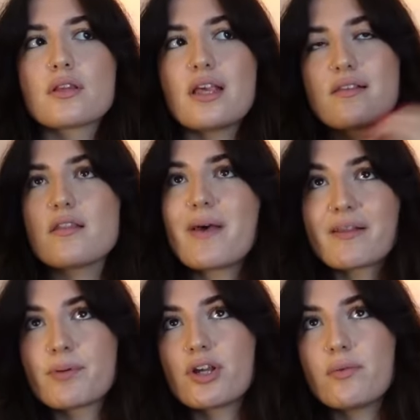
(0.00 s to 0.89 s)
is it the
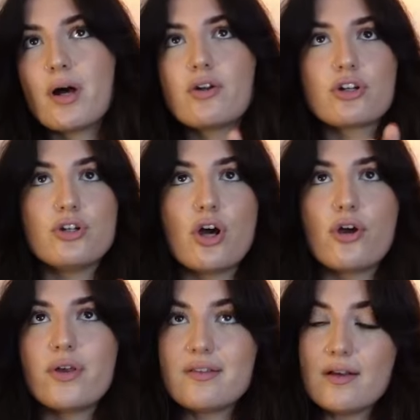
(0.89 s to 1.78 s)
best book in the world? No.
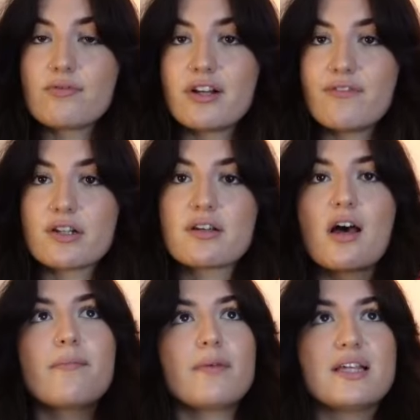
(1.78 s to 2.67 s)
Is it a really fun
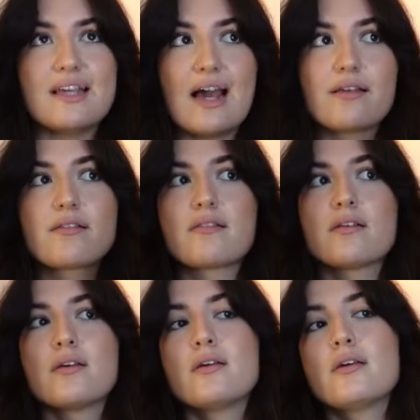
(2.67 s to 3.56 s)
time? Yes.
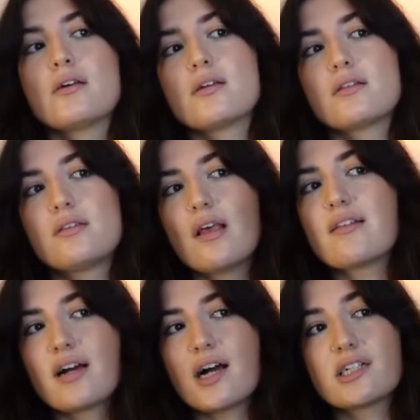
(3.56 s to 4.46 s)
Does
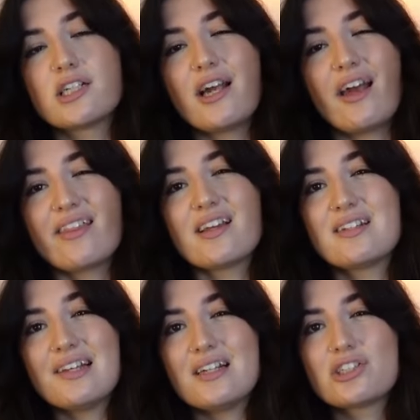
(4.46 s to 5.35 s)
it actually, I think,
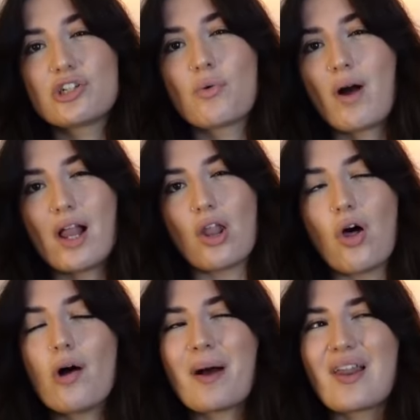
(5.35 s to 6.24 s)
teach quite a
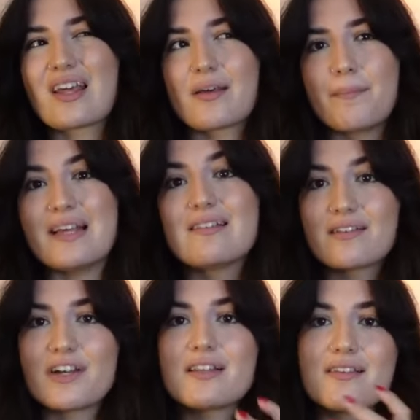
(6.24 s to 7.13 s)
lot about like basic
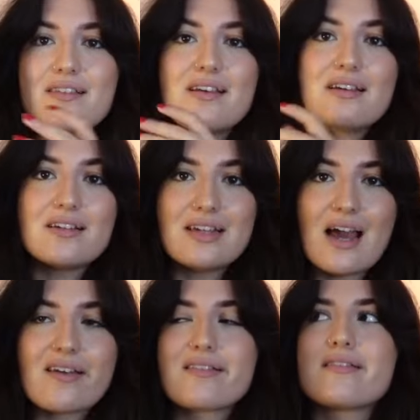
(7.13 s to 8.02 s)
fantasy?
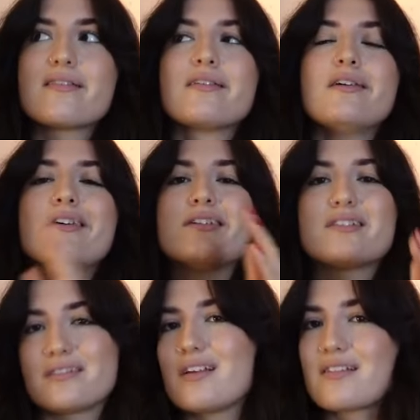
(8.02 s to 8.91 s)
Yes.
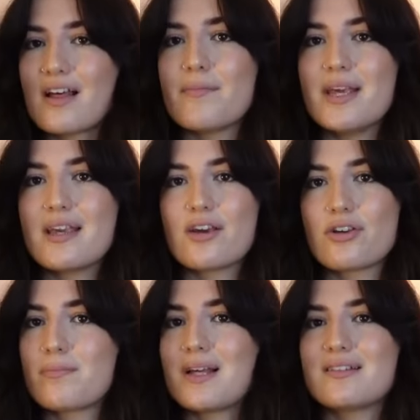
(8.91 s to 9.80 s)
Does that make it a
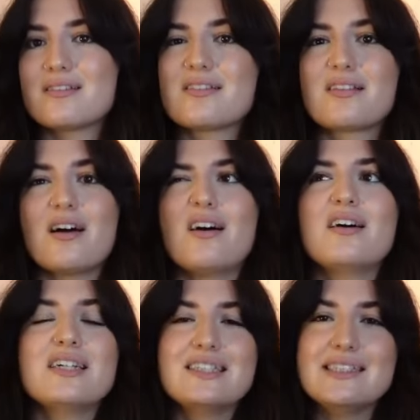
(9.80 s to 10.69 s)
good place to start?
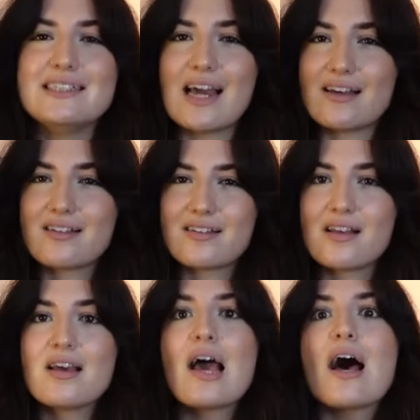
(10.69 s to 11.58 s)
Yes.
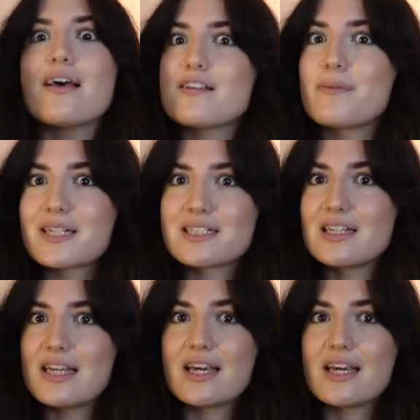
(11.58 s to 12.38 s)
Especially,